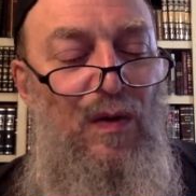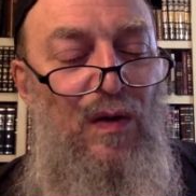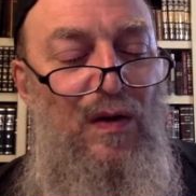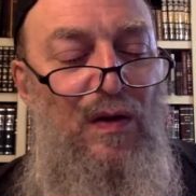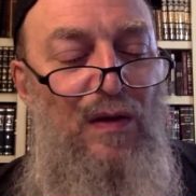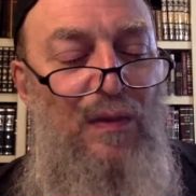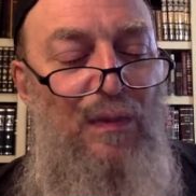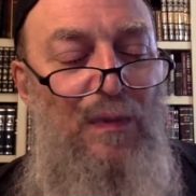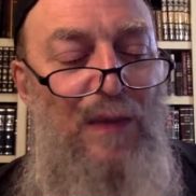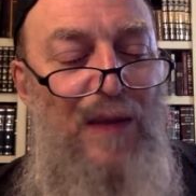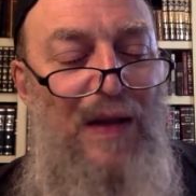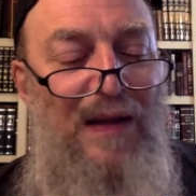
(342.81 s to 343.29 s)

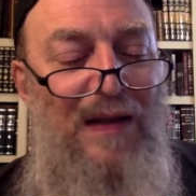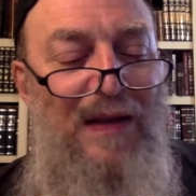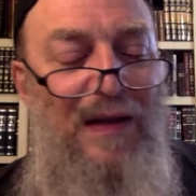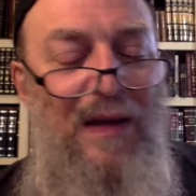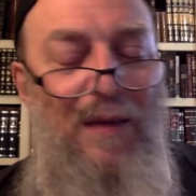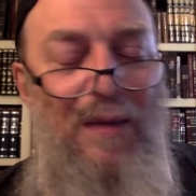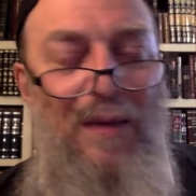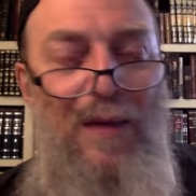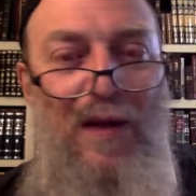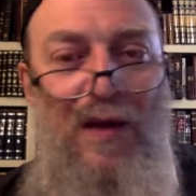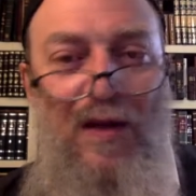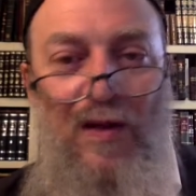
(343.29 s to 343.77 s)
depending
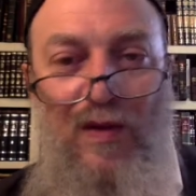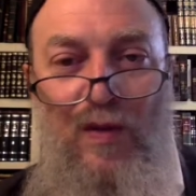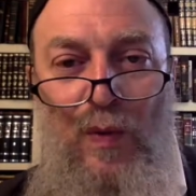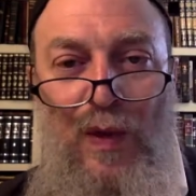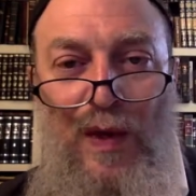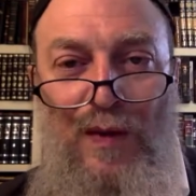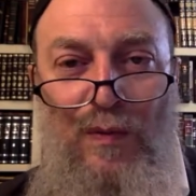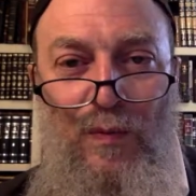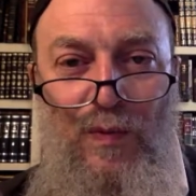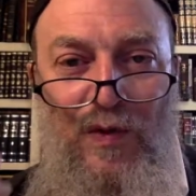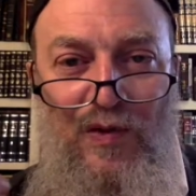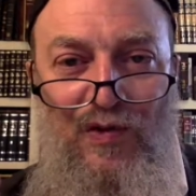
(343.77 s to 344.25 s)
upon the
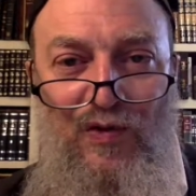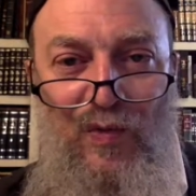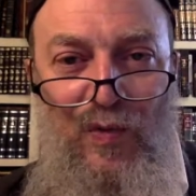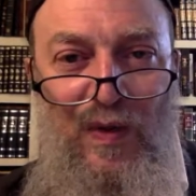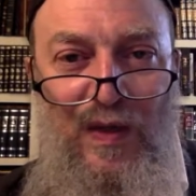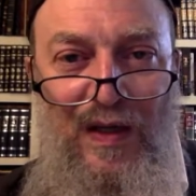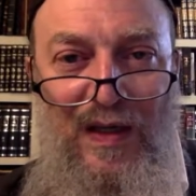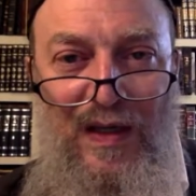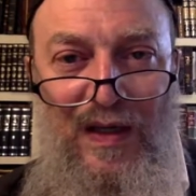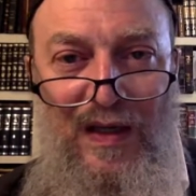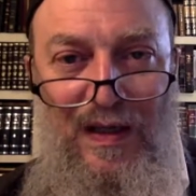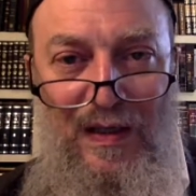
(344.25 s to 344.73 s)
way in which
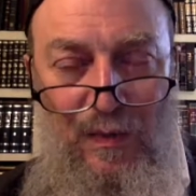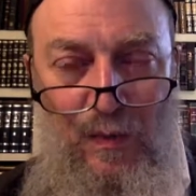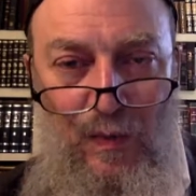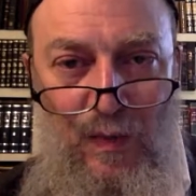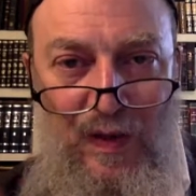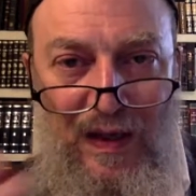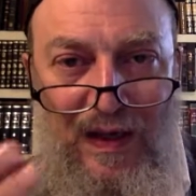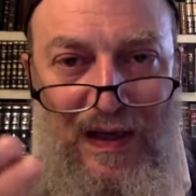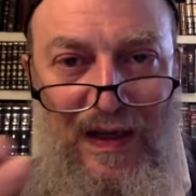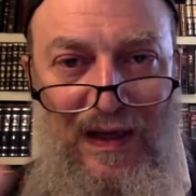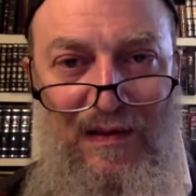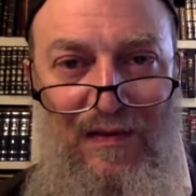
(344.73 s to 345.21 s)
we
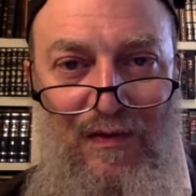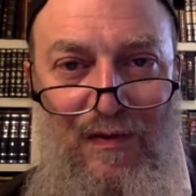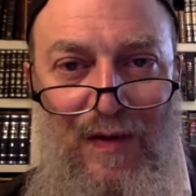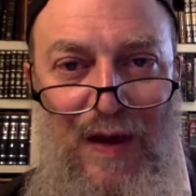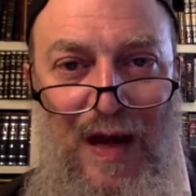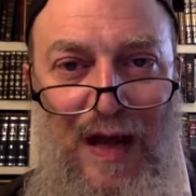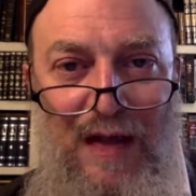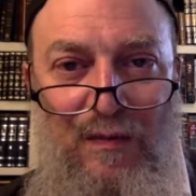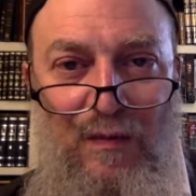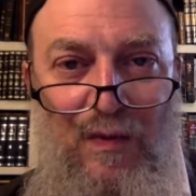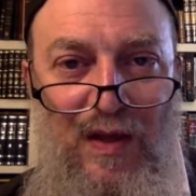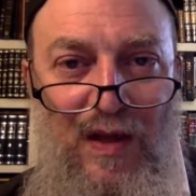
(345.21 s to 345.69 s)

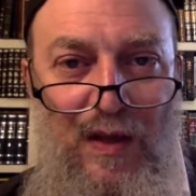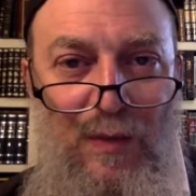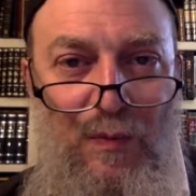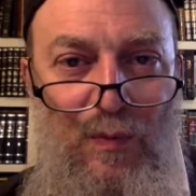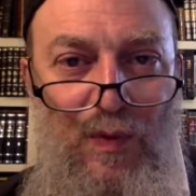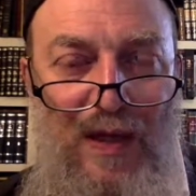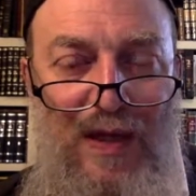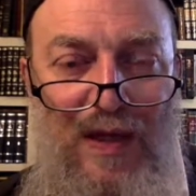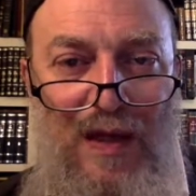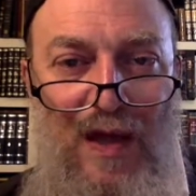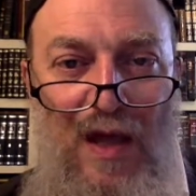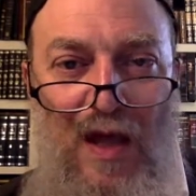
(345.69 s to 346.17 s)
interact with them,
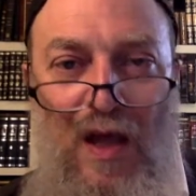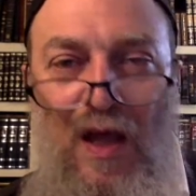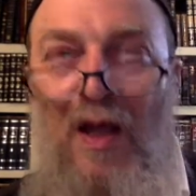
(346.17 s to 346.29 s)
we